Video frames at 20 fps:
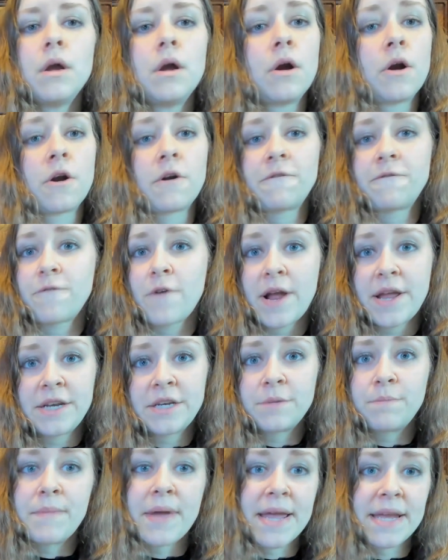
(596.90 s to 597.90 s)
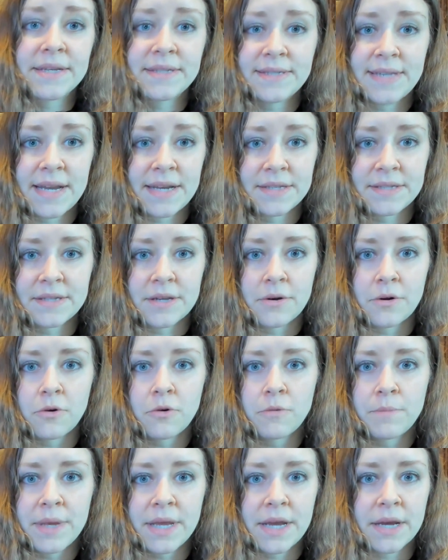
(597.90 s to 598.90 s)
Her friend may say
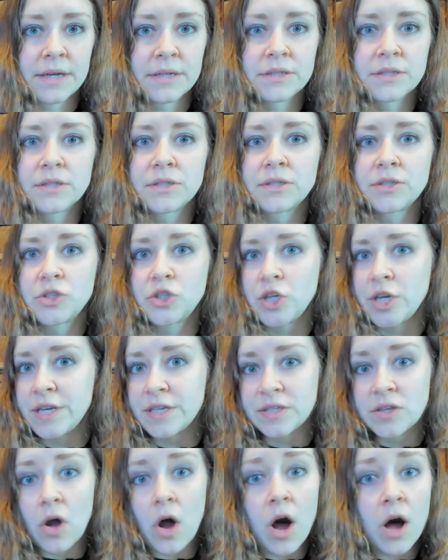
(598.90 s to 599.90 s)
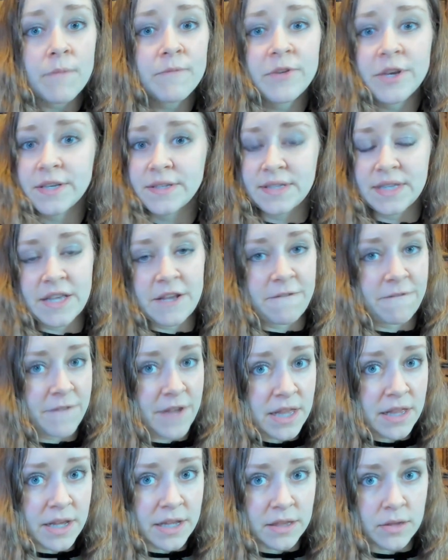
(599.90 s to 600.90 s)
so because she's obviously
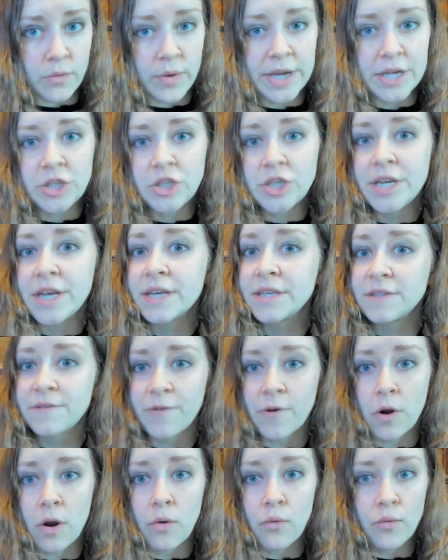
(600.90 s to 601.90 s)
feeling the way she is for a